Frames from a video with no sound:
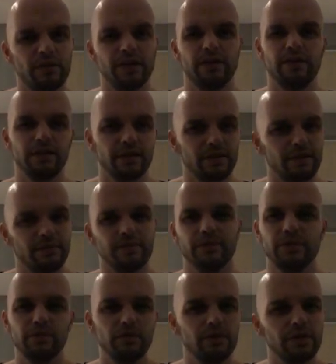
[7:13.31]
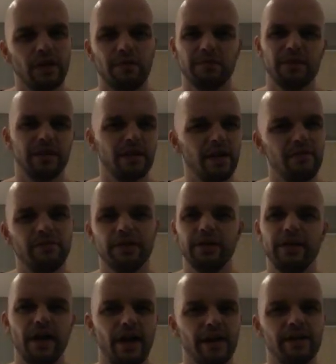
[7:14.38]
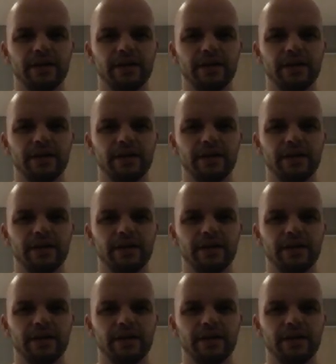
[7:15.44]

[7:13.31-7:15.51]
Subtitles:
they just do something every day,